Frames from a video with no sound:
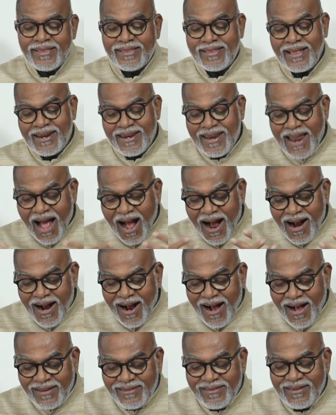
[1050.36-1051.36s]
The
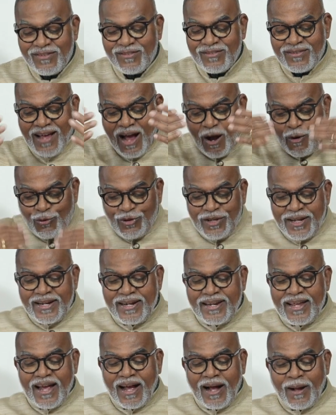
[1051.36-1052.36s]
Nagas in South
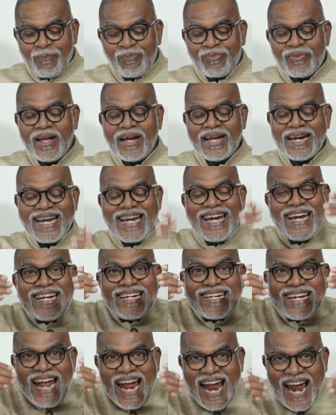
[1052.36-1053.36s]
India
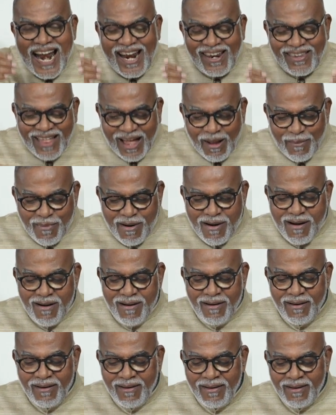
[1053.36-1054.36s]
retained
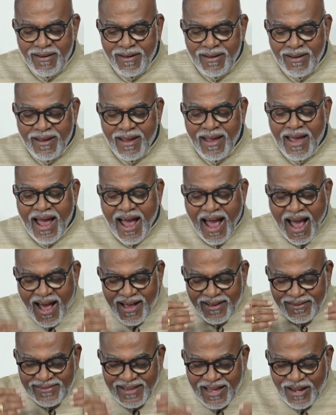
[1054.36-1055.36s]
Tamil
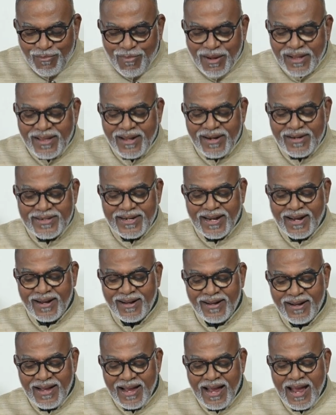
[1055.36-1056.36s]
as their mother
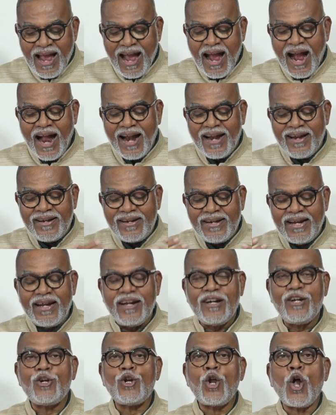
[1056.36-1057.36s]
tongue and
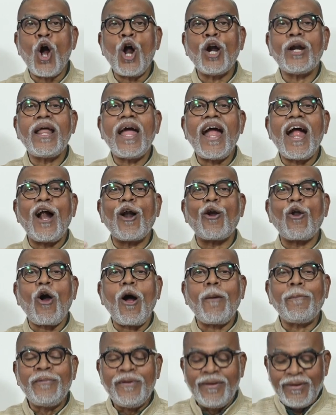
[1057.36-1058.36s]
did not
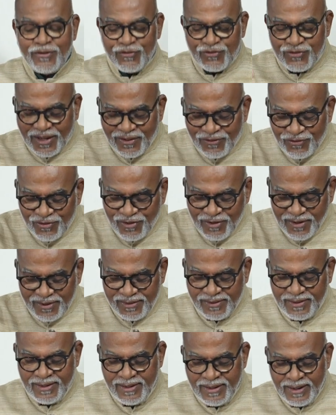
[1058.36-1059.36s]
adopt
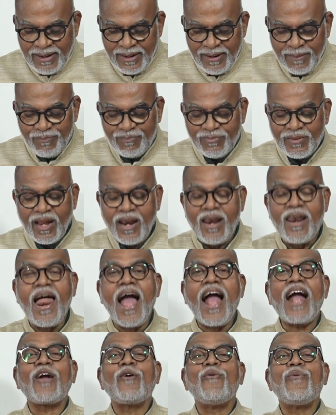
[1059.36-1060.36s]
Sanskrit, the
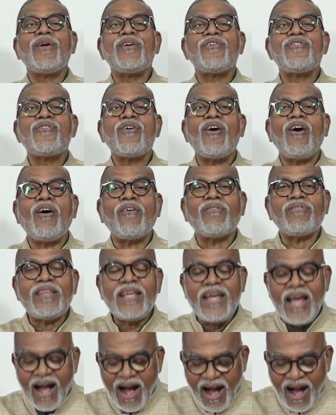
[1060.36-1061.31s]
language of the